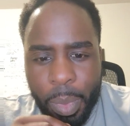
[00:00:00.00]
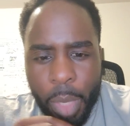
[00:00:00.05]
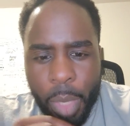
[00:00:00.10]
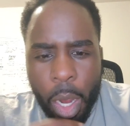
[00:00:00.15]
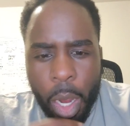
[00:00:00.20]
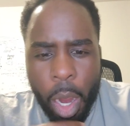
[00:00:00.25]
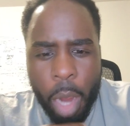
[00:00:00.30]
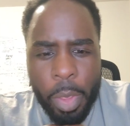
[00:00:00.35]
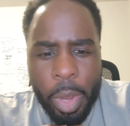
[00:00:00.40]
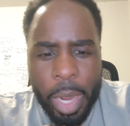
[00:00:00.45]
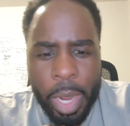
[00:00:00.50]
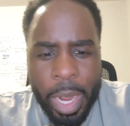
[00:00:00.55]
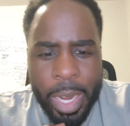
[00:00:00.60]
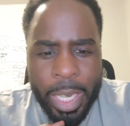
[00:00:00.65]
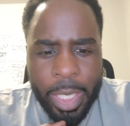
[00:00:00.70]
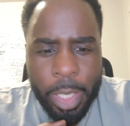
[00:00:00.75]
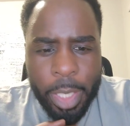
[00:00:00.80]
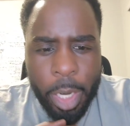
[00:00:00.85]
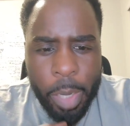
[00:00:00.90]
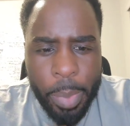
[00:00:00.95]
Are there
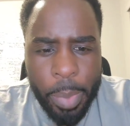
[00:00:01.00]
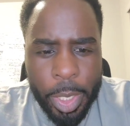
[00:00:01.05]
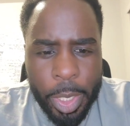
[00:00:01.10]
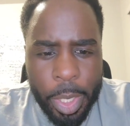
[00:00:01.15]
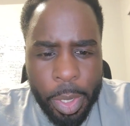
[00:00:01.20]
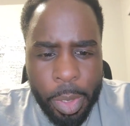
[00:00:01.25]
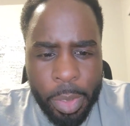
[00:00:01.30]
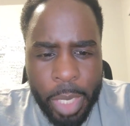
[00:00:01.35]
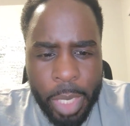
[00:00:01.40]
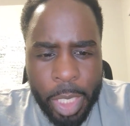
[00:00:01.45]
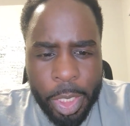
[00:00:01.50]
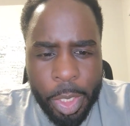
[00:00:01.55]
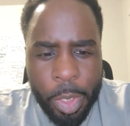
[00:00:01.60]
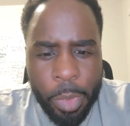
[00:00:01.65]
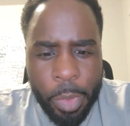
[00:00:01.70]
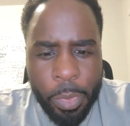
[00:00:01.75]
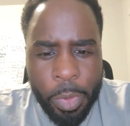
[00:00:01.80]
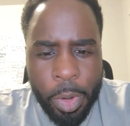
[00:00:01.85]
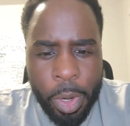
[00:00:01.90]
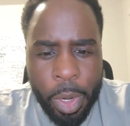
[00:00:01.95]
any study materials that you
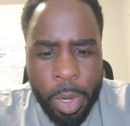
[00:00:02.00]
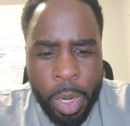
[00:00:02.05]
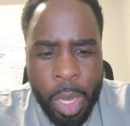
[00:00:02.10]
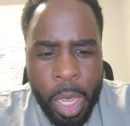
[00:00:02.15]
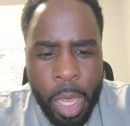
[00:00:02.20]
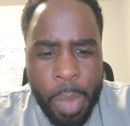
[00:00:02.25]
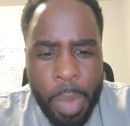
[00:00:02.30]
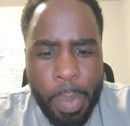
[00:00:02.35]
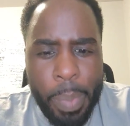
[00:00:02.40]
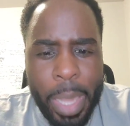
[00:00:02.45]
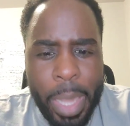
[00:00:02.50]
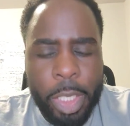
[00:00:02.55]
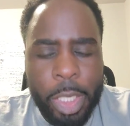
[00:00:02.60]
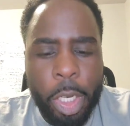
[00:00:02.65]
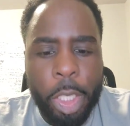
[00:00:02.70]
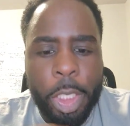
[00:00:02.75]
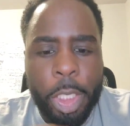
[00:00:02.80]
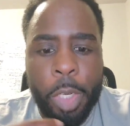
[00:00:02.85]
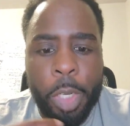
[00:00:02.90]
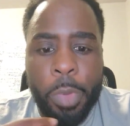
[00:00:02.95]
do for
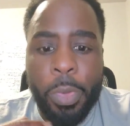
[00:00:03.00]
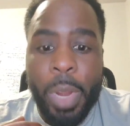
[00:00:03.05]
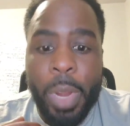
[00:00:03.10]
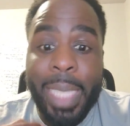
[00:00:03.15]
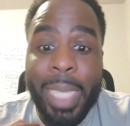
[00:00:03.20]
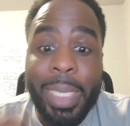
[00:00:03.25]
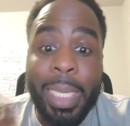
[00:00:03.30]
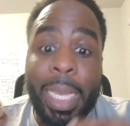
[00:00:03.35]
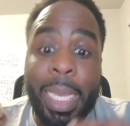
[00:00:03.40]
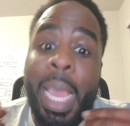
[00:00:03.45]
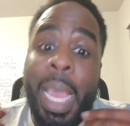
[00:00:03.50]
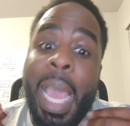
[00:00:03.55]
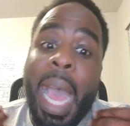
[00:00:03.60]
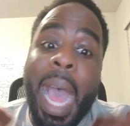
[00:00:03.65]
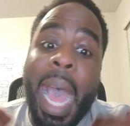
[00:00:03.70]
MedSurg 2 for HESI?